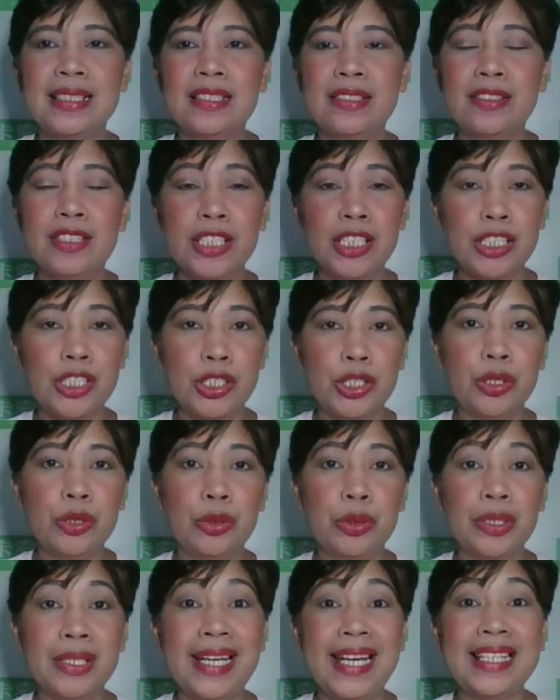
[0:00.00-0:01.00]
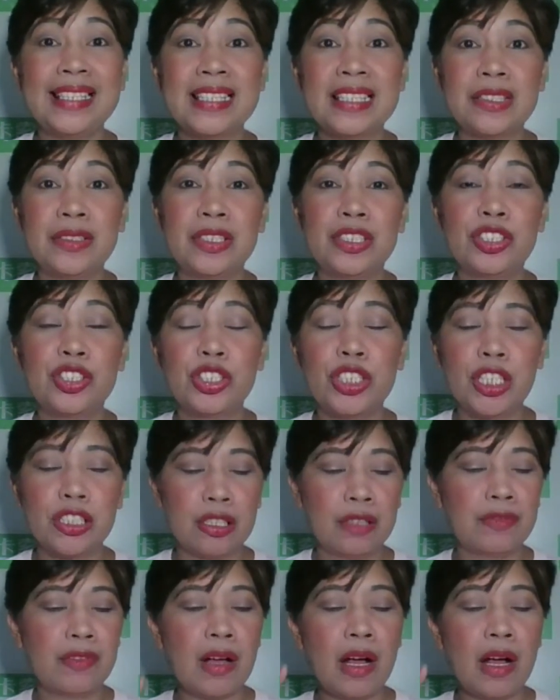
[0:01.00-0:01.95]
secure a screenshot of